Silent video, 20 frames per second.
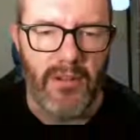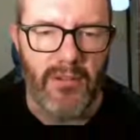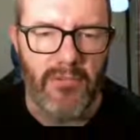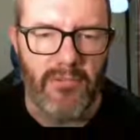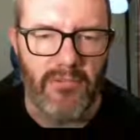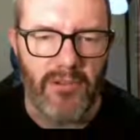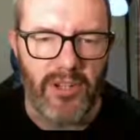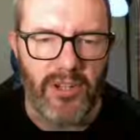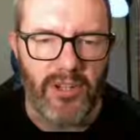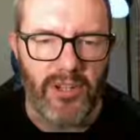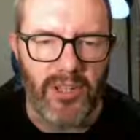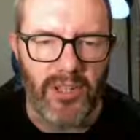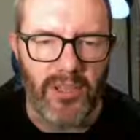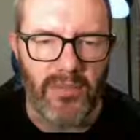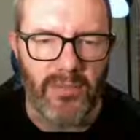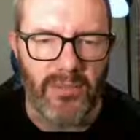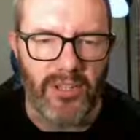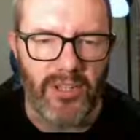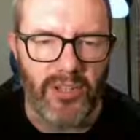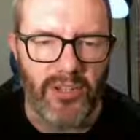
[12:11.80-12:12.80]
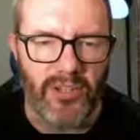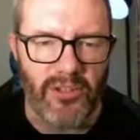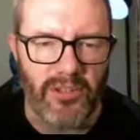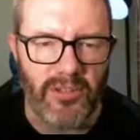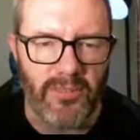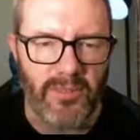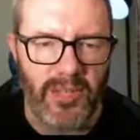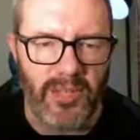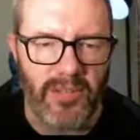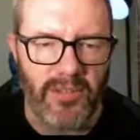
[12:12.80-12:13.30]
rejig the positions a
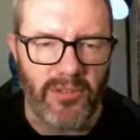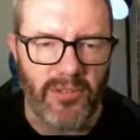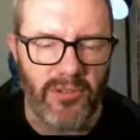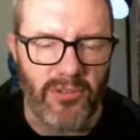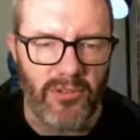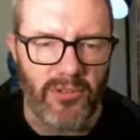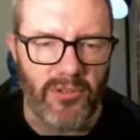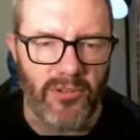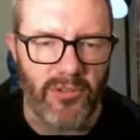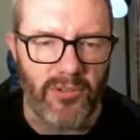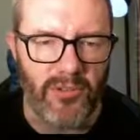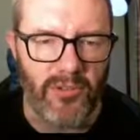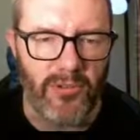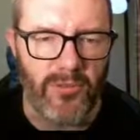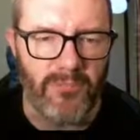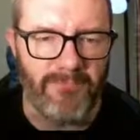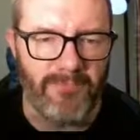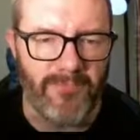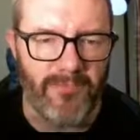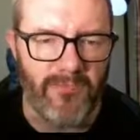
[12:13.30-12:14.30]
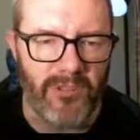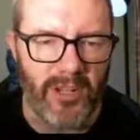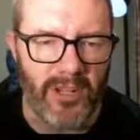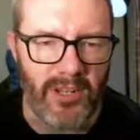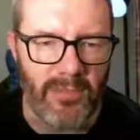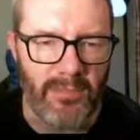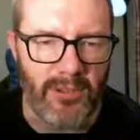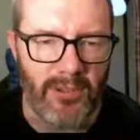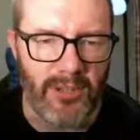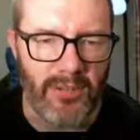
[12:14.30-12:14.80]
bit to really
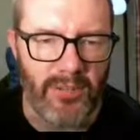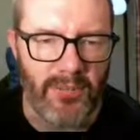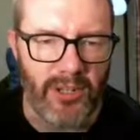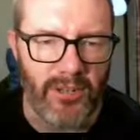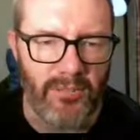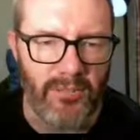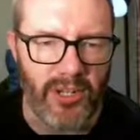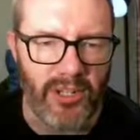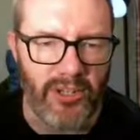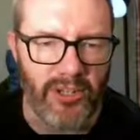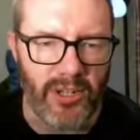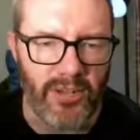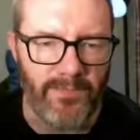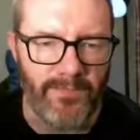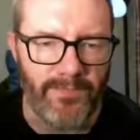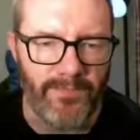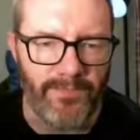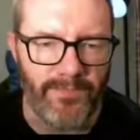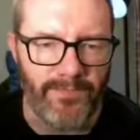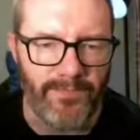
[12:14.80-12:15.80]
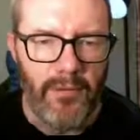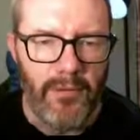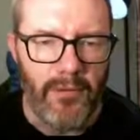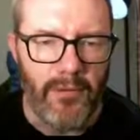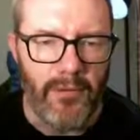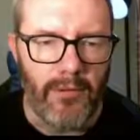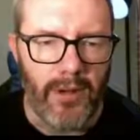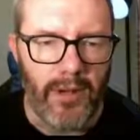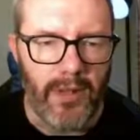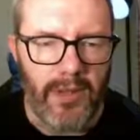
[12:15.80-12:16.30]
put them under pressure.
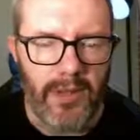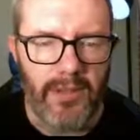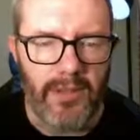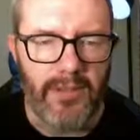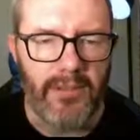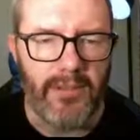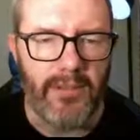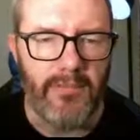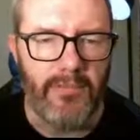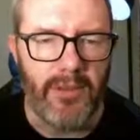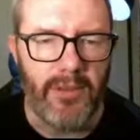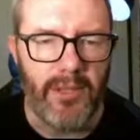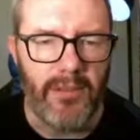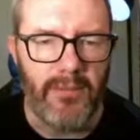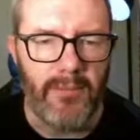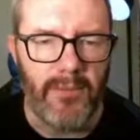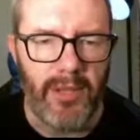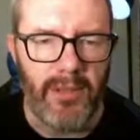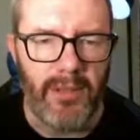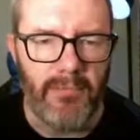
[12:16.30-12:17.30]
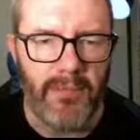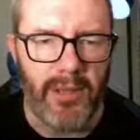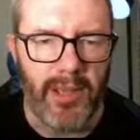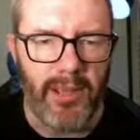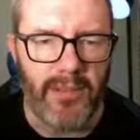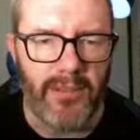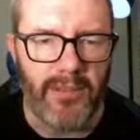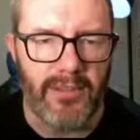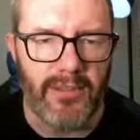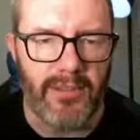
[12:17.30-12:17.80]
All right, then, it's complete wing
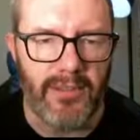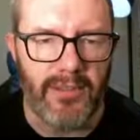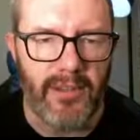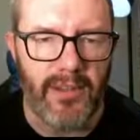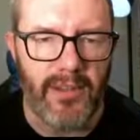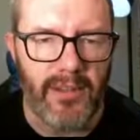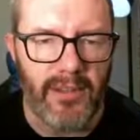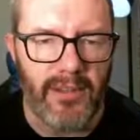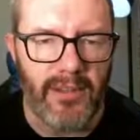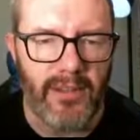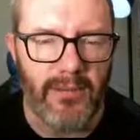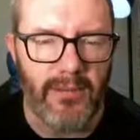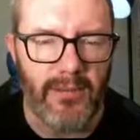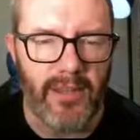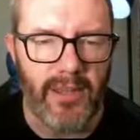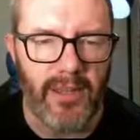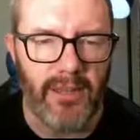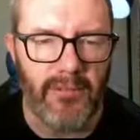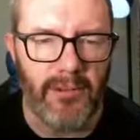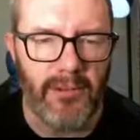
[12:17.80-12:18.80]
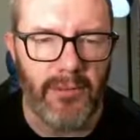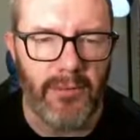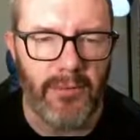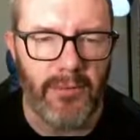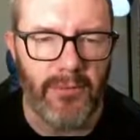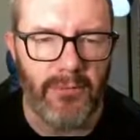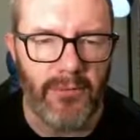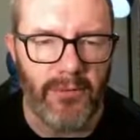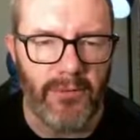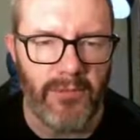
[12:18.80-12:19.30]
backs. It's Arlindo and Carrillo
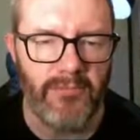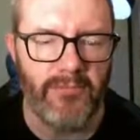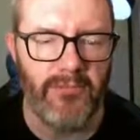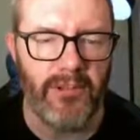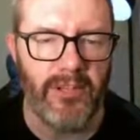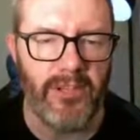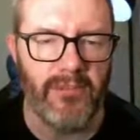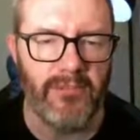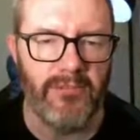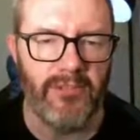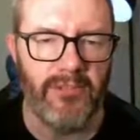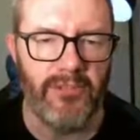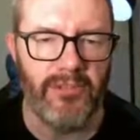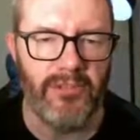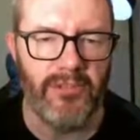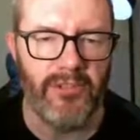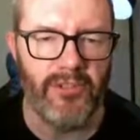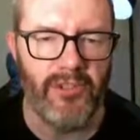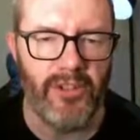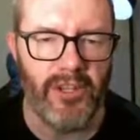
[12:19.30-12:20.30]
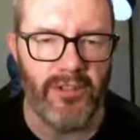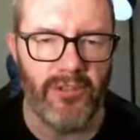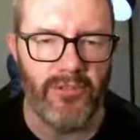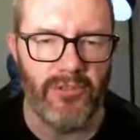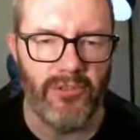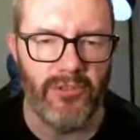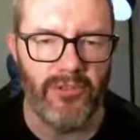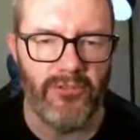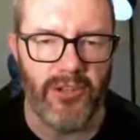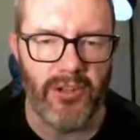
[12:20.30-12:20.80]
up front, Reguilson as a shadow
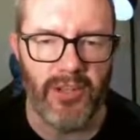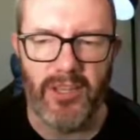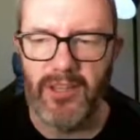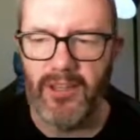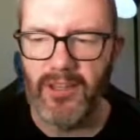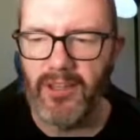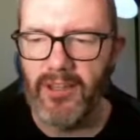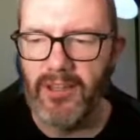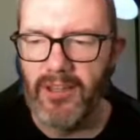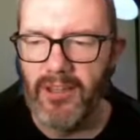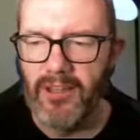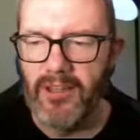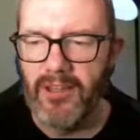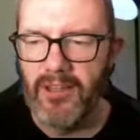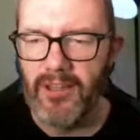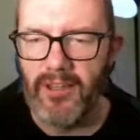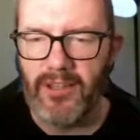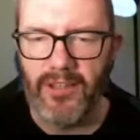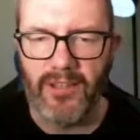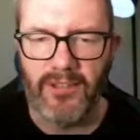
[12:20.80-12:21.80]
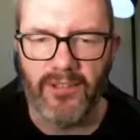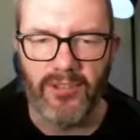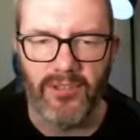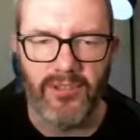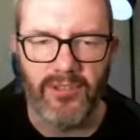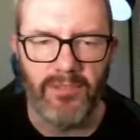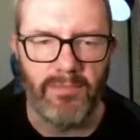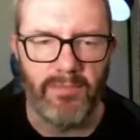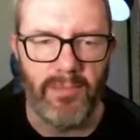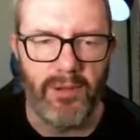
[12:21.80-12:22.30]
striker. Let's
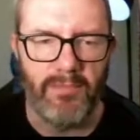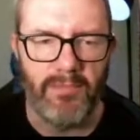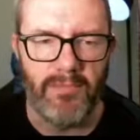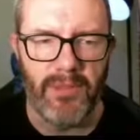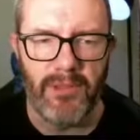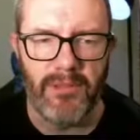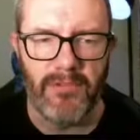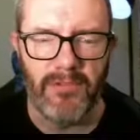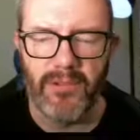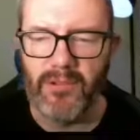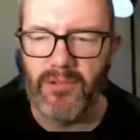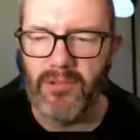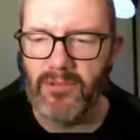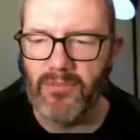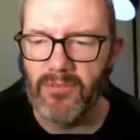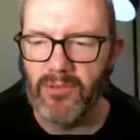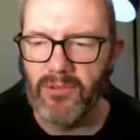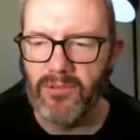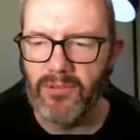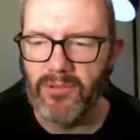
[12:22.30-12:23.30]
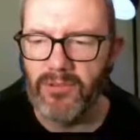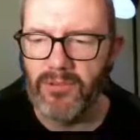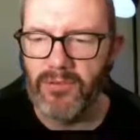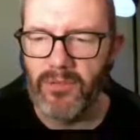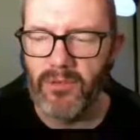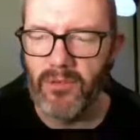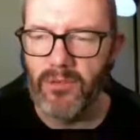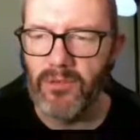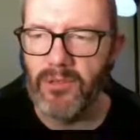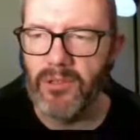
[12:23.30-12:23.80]
just pump those long balls
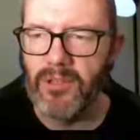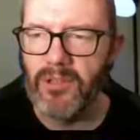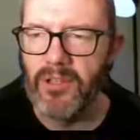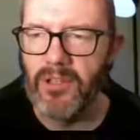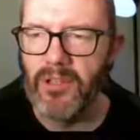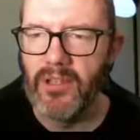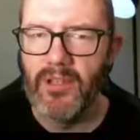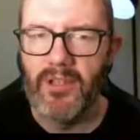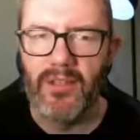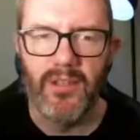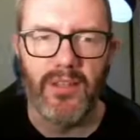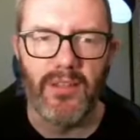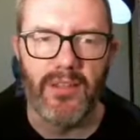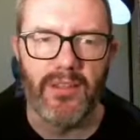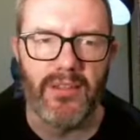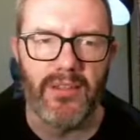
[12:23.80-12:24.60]
forward and